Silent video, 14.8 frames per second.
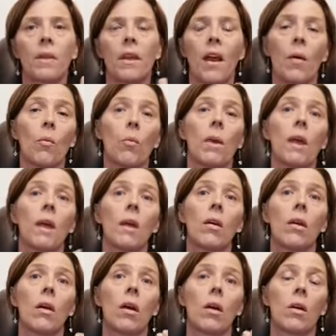Can we
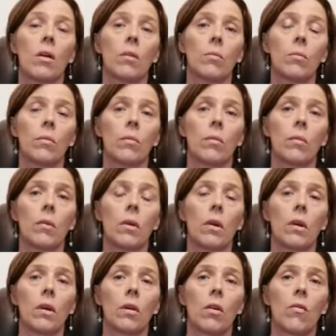
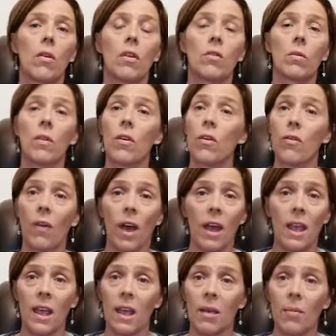converse with you
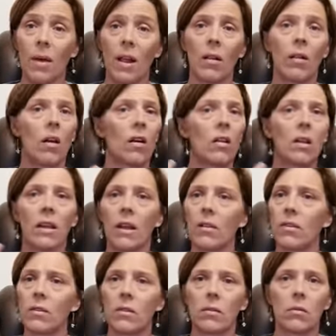via email?
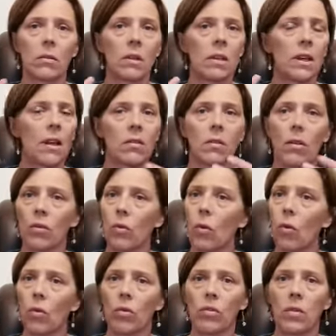Yes, yes, of
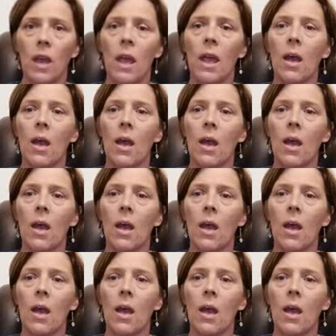course.